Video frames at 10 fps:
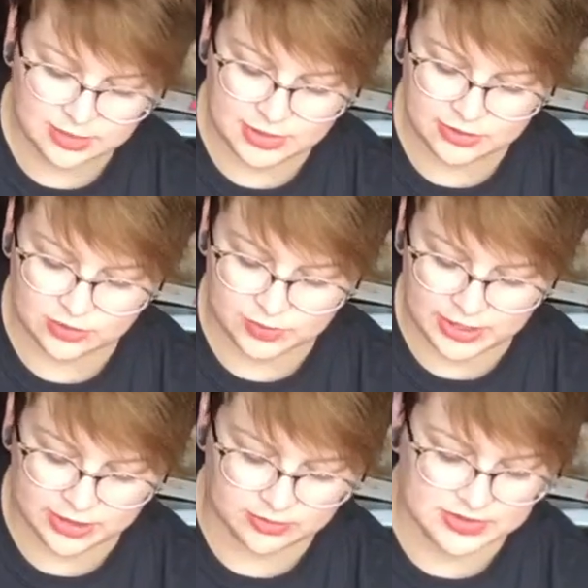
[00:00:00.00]
them out of the
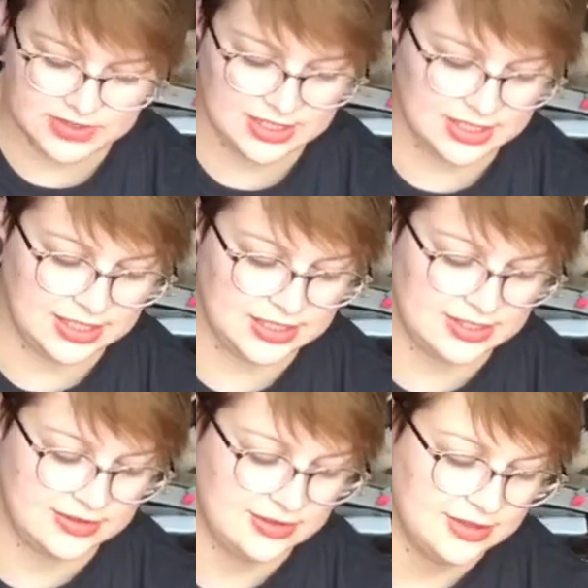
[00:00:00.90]
bottom because like I
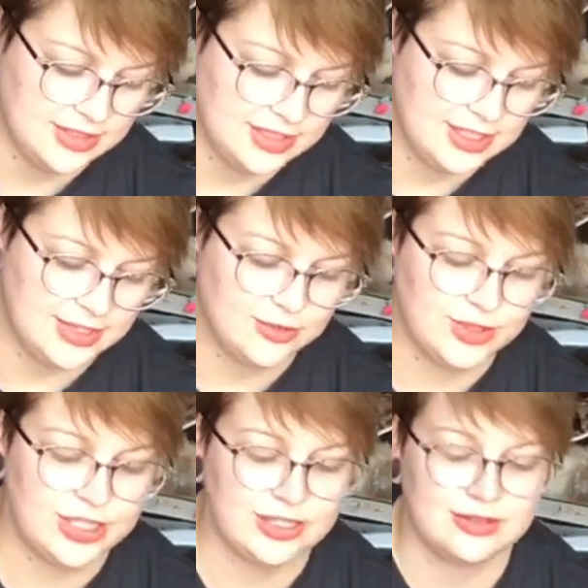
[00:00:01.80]
don't
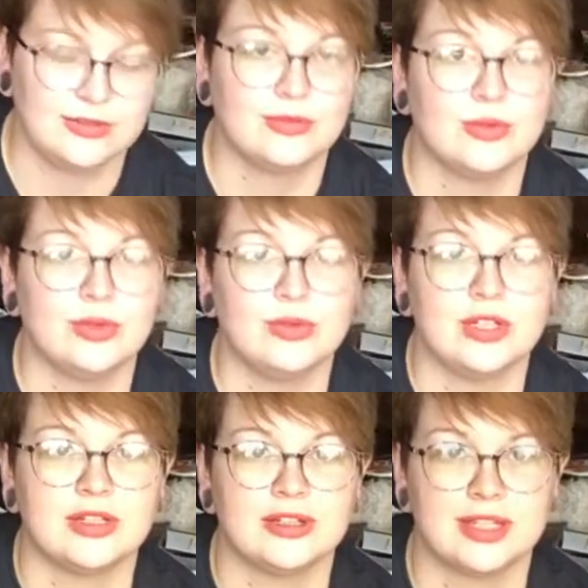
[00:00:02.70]
like
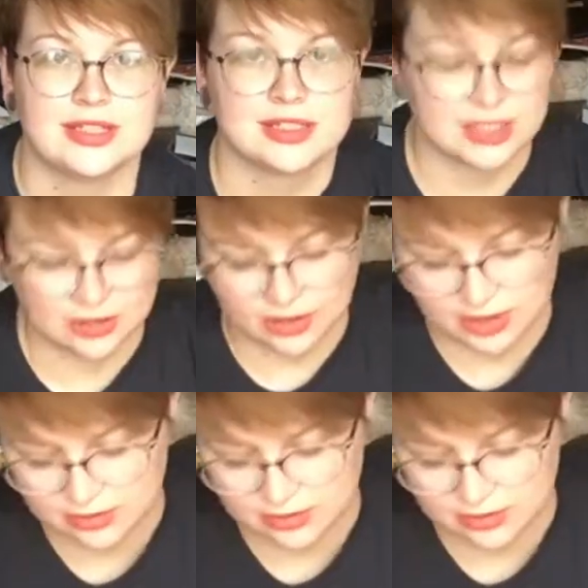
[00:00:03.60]
ruining like that sticker. I